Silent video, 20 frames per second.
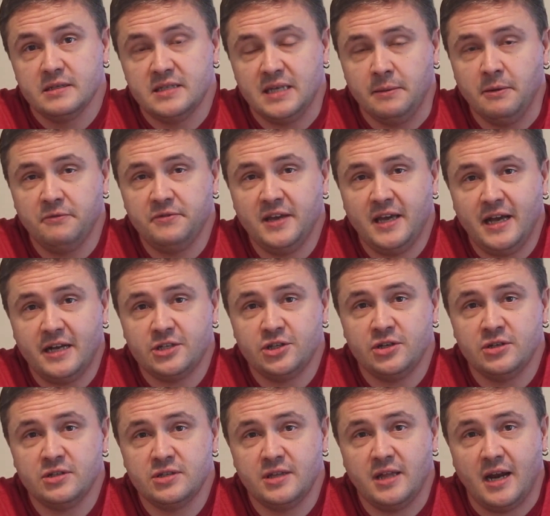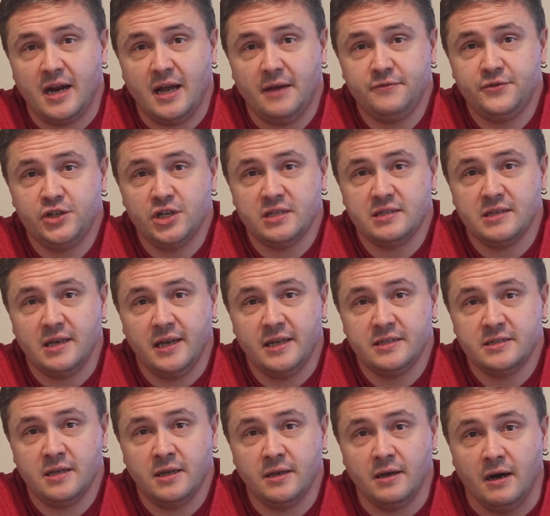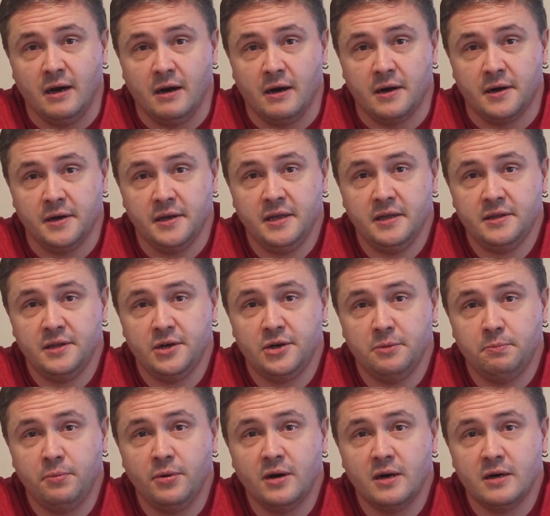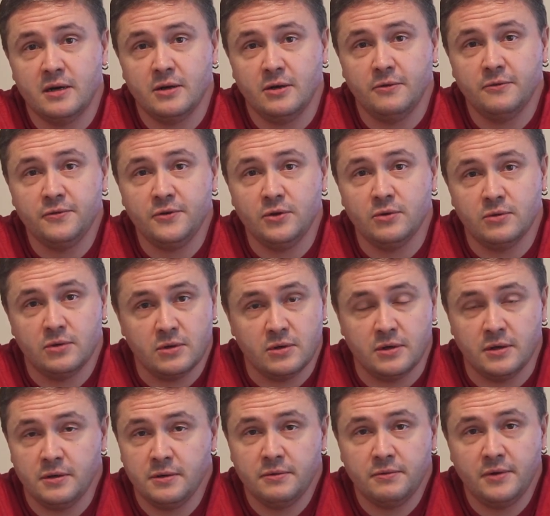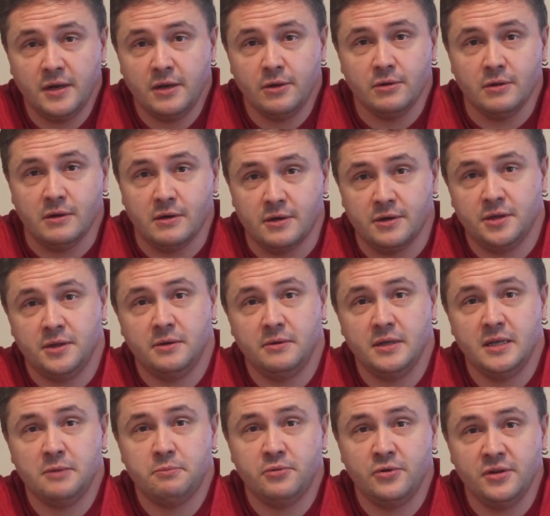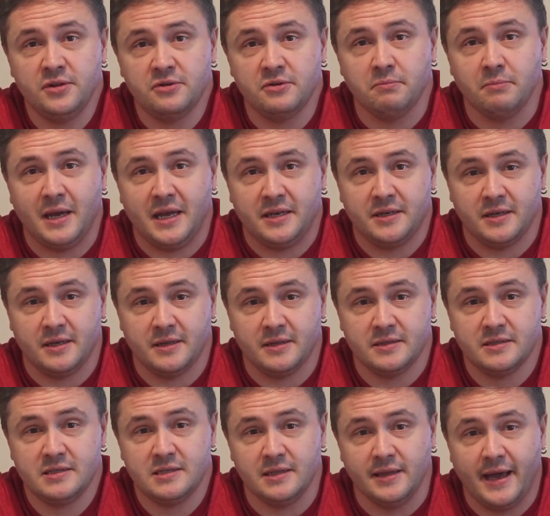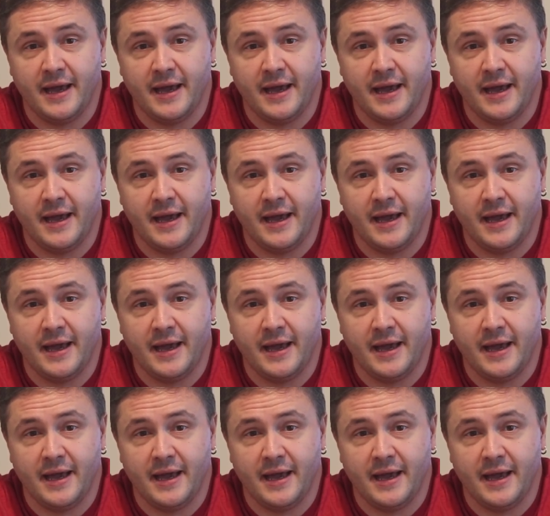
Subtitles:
Some of the actions that I've just listed are either a part of your regular 3D printer maintenance,